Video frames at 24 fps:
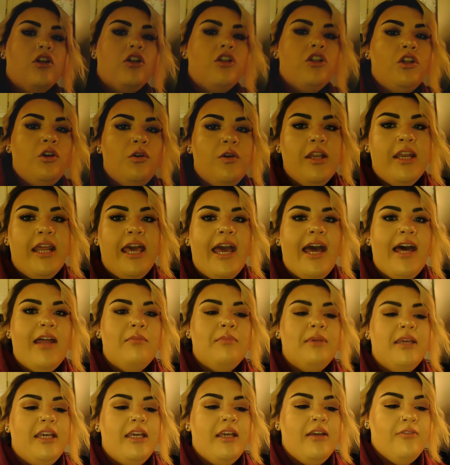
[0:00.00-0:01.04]
You can at
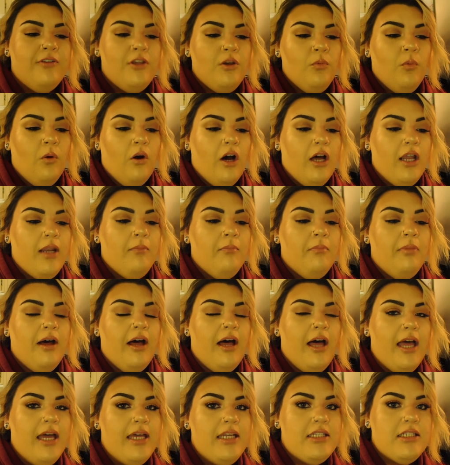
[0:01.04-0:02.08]
me if you want,
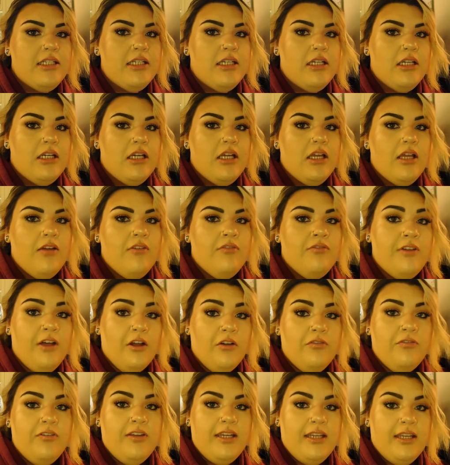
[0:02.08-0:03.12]
but
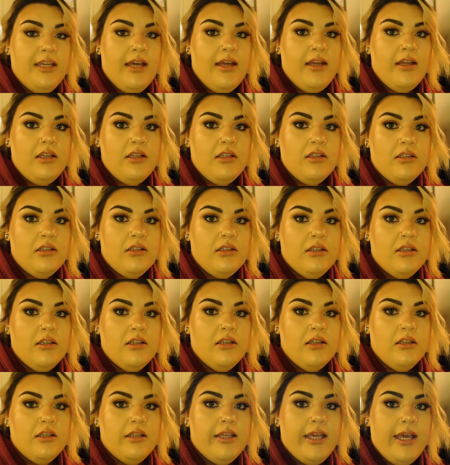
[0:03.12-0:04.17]
Velveeta
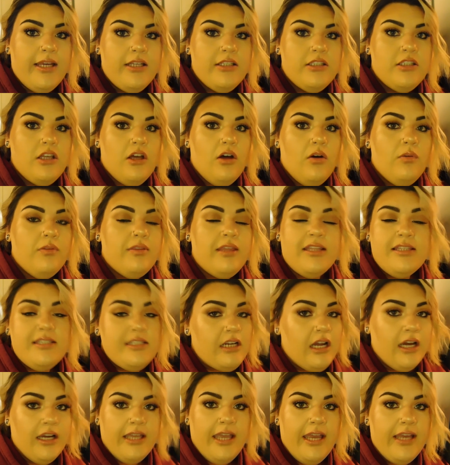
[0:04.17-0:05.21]
queso, that's
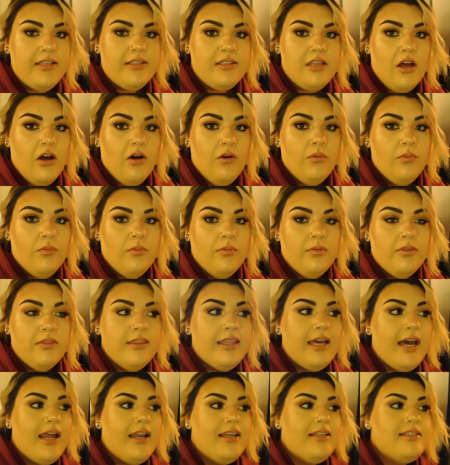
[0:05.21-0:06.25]
not queso.
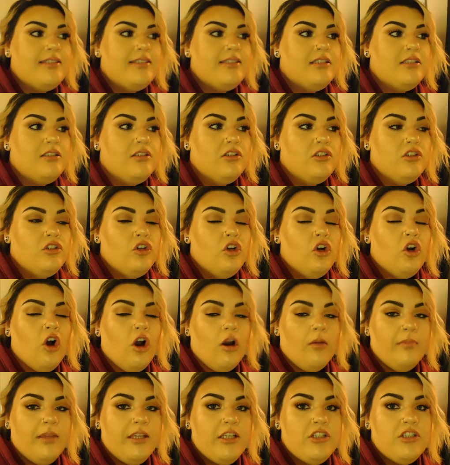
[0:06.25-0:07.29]
That's
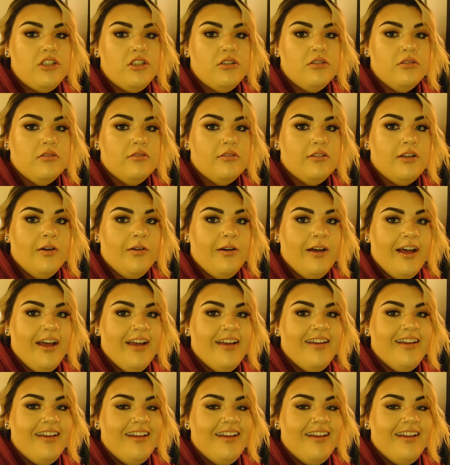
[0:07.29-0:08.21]
garbage. Okay.